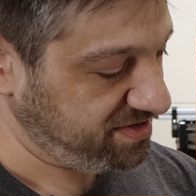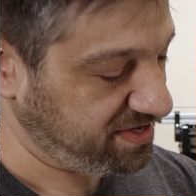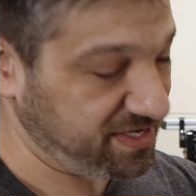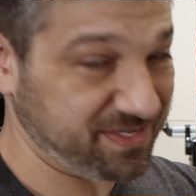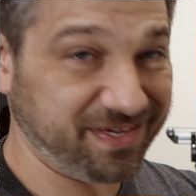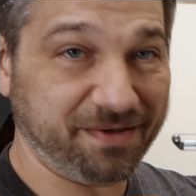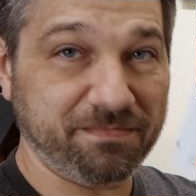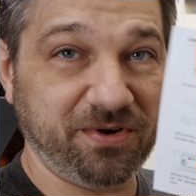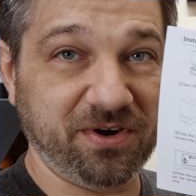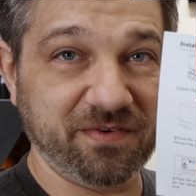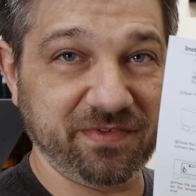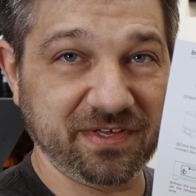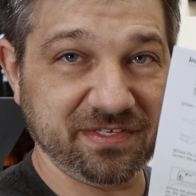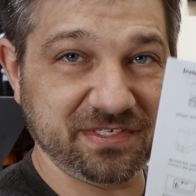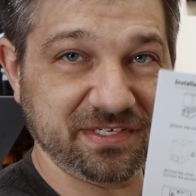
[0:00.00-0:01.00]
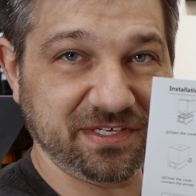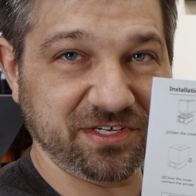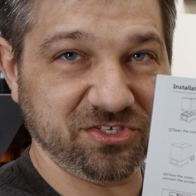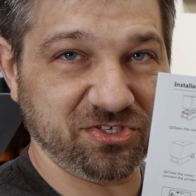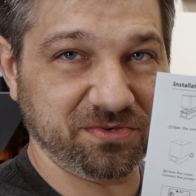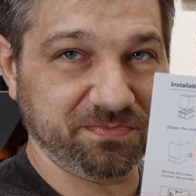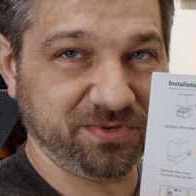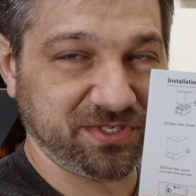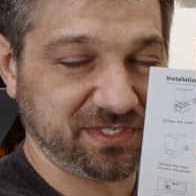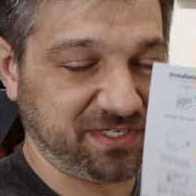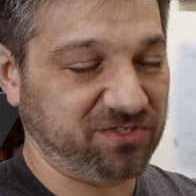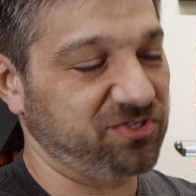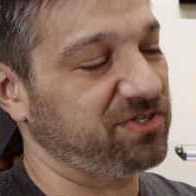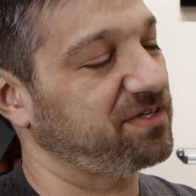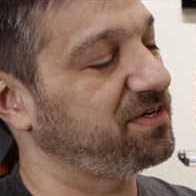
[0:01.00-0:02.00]
That's not part of the installation
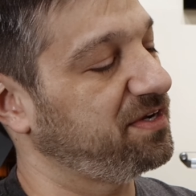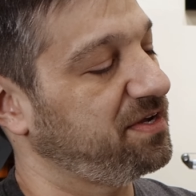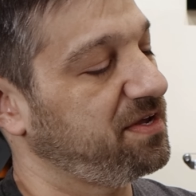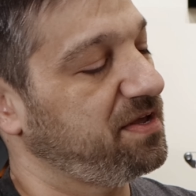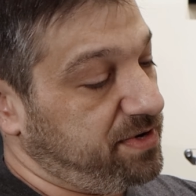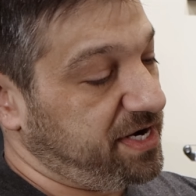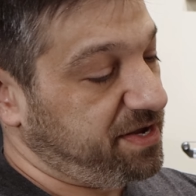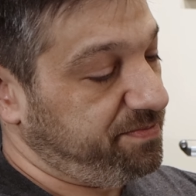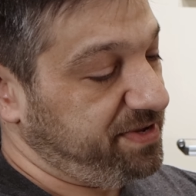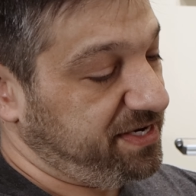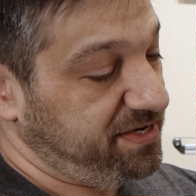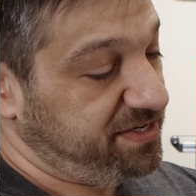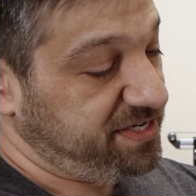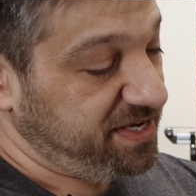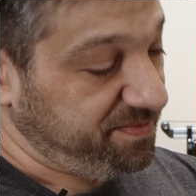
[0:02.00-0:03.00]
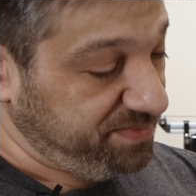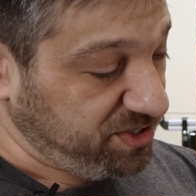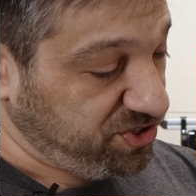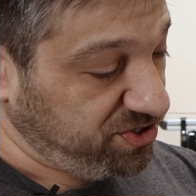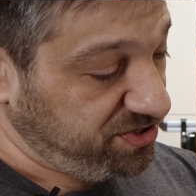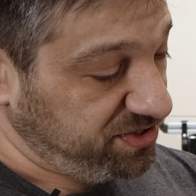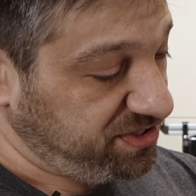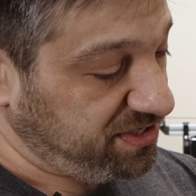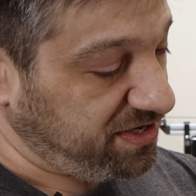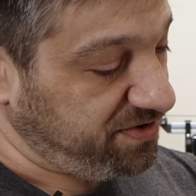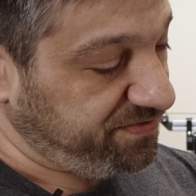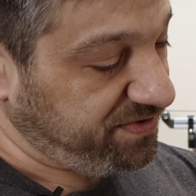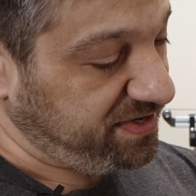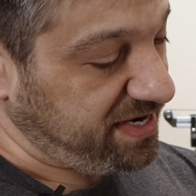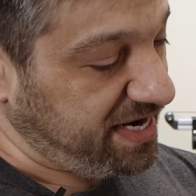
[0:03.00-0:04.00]
procedure. Recommended temperature, so
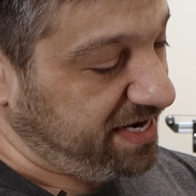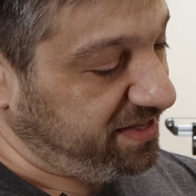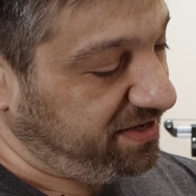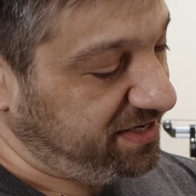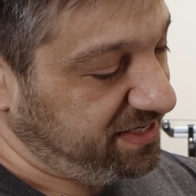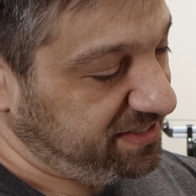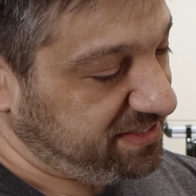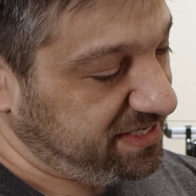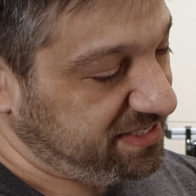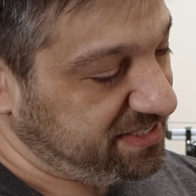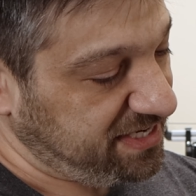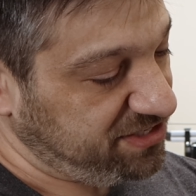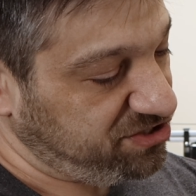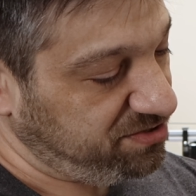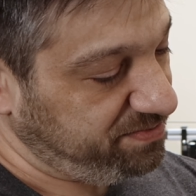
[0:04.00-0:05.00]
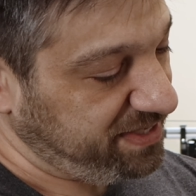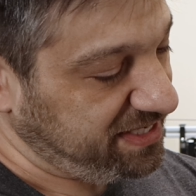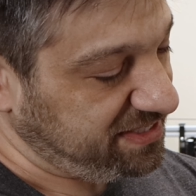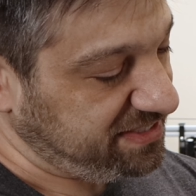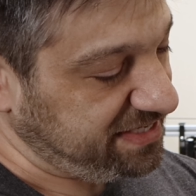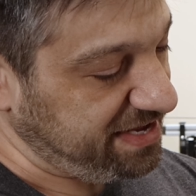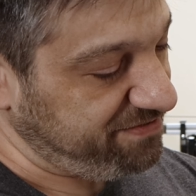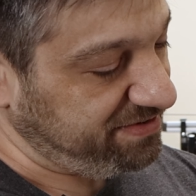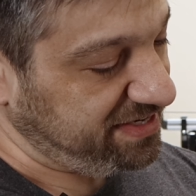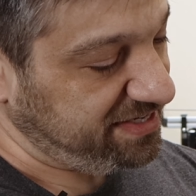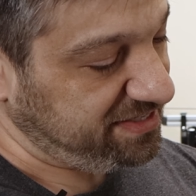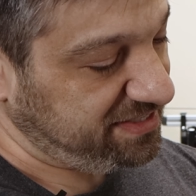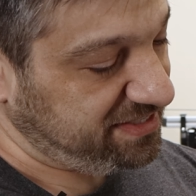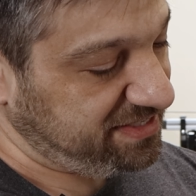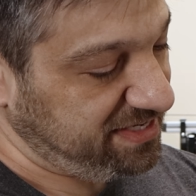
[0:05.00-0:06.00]
for nylon it says I should be at
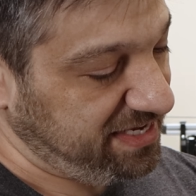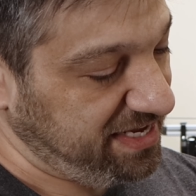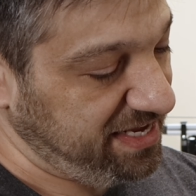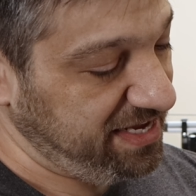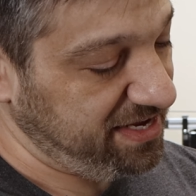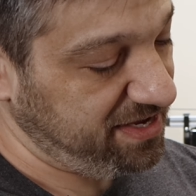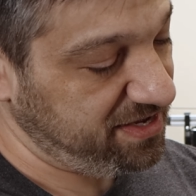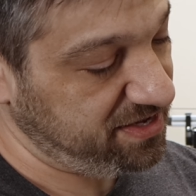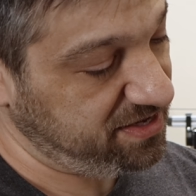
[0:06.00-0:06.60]
70 C.